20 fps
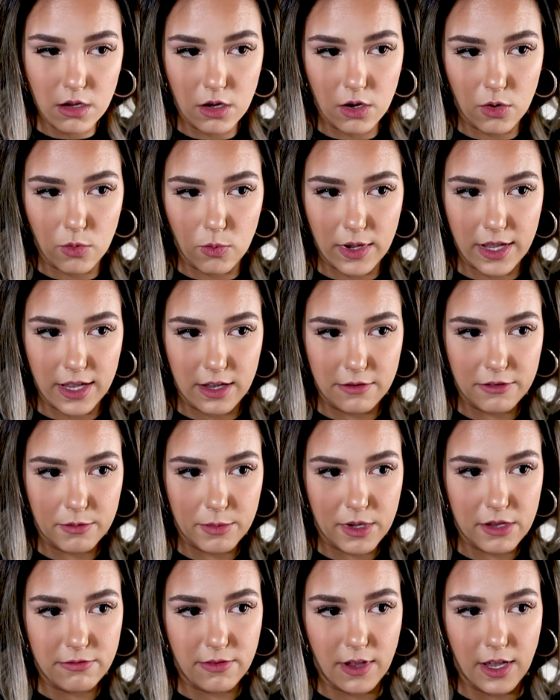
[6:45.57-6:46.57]
away
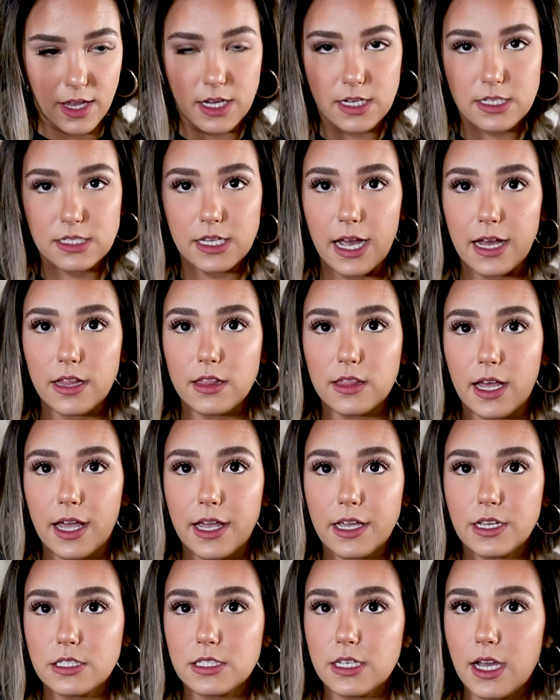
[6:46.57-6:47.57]
from my face. I
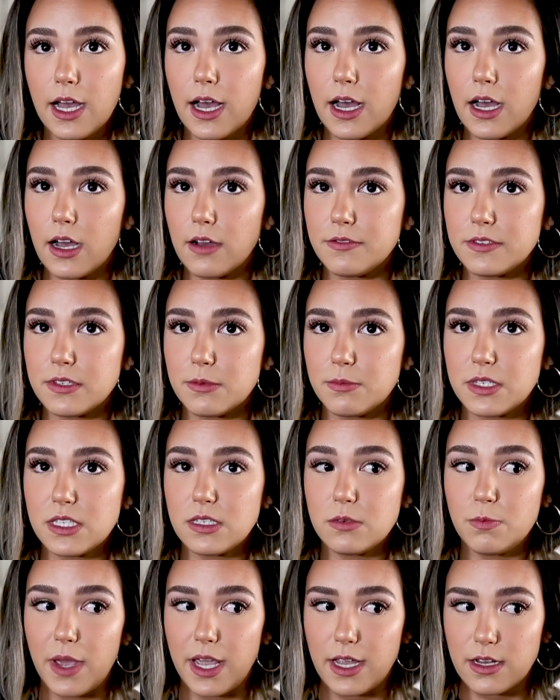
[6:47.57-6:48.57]
like to have some
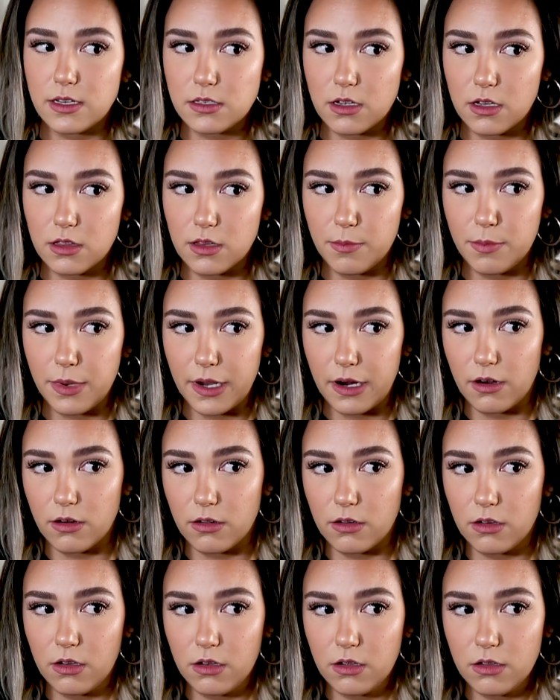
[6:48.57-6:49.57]
space on the
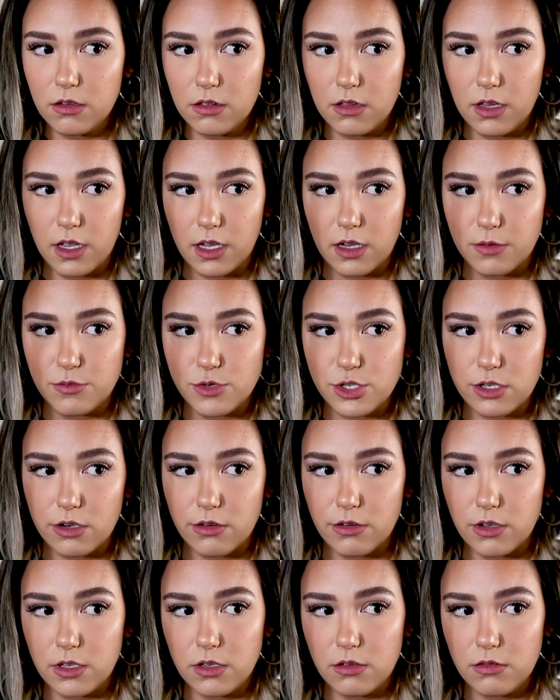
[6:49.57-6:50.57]
barrel, like I'm
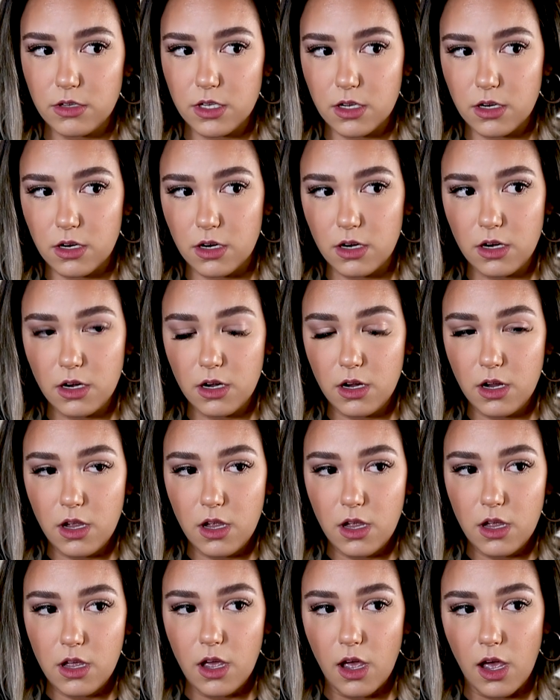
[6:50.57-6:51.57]
showing you here.
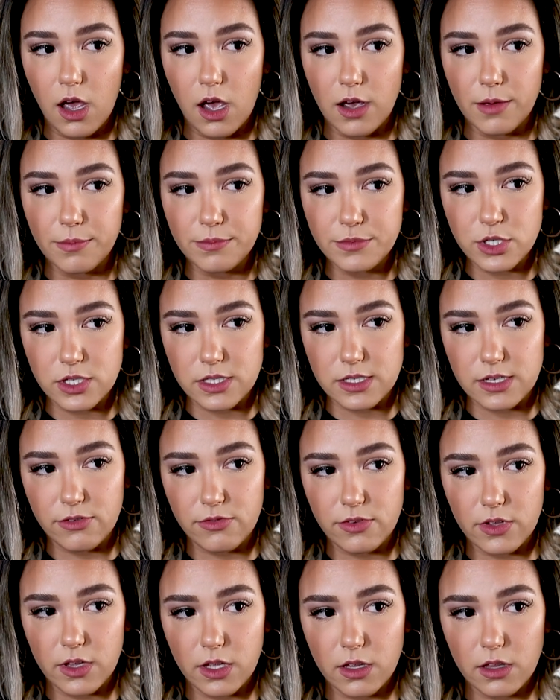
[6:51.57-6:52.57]
Just I
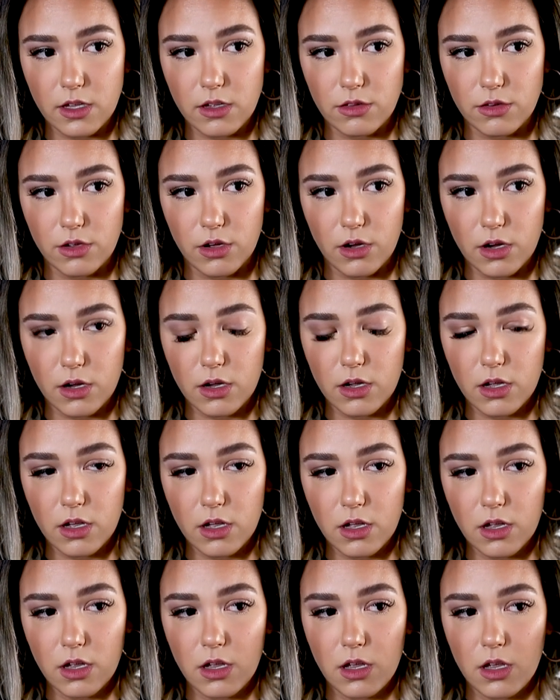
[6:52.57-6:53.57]
feel like they look
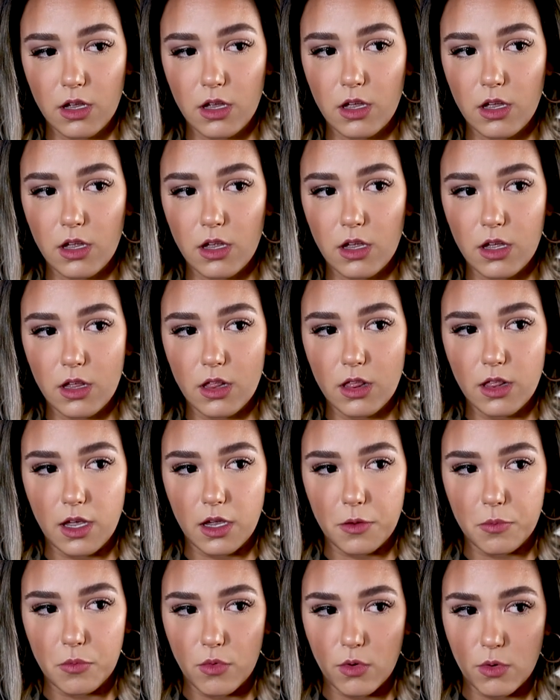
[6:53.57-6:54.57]

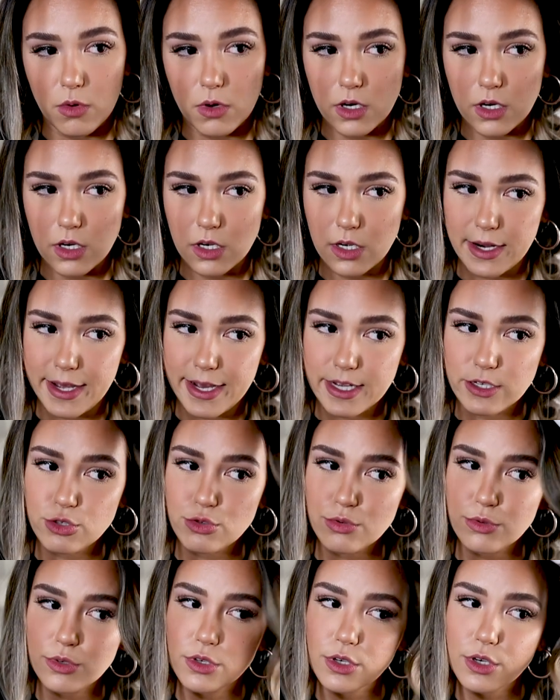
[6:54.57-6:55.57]
like more
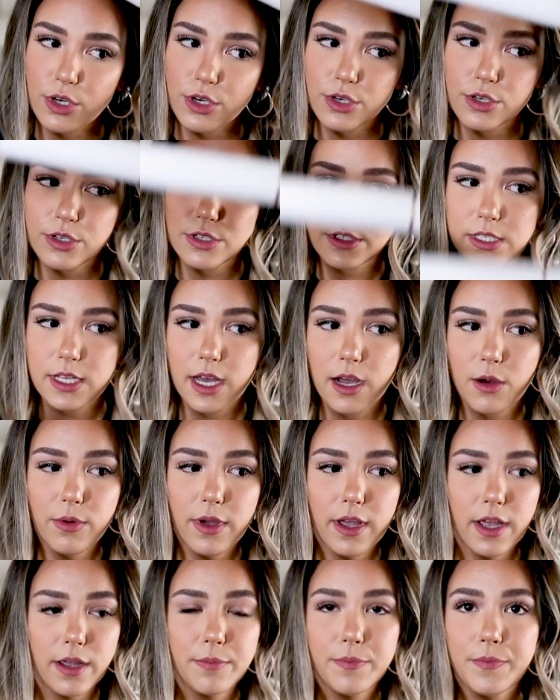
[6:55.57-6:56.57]
natural curls that
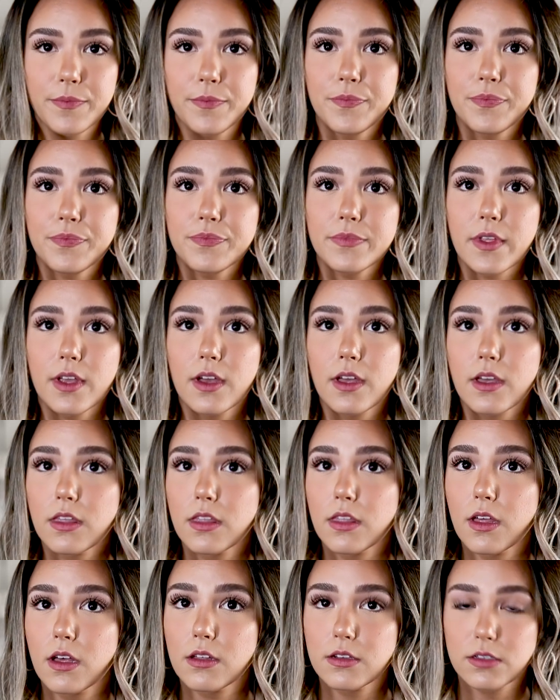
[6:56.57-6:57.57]
way.
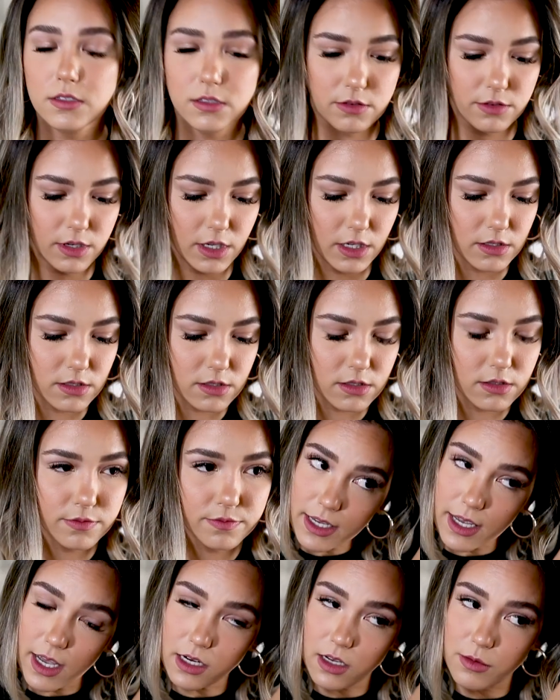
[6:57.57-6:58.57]
Like, that looks so nice.
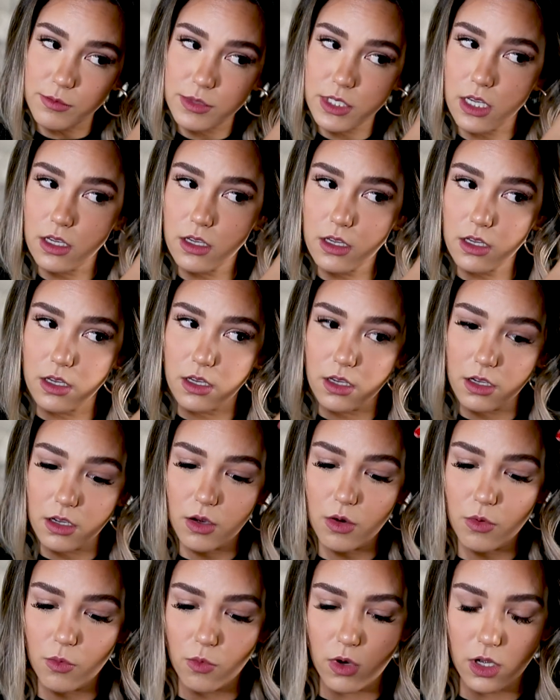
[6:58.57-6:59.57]
Again, I'm taking
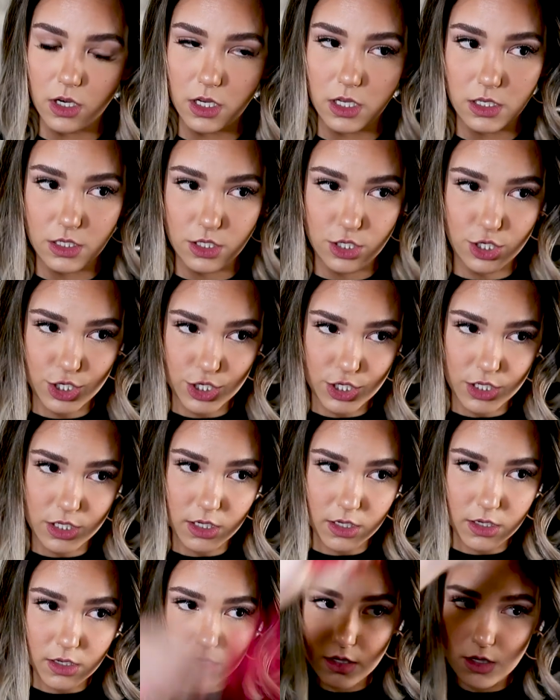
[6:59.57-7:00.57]
1 inch
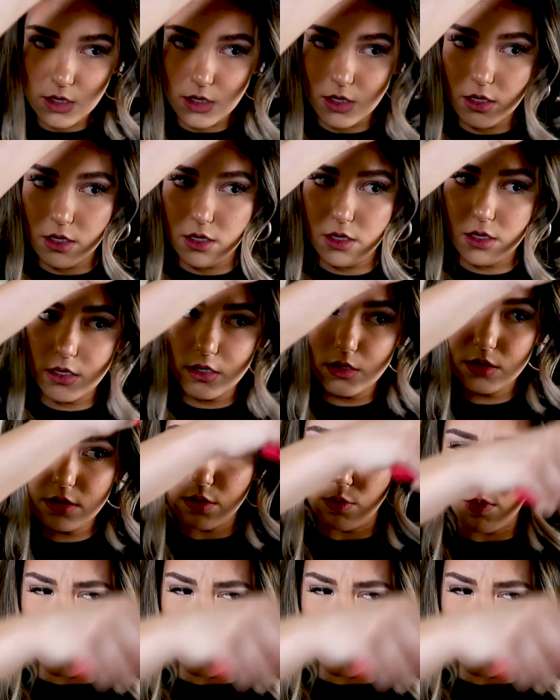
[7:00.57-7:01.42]
to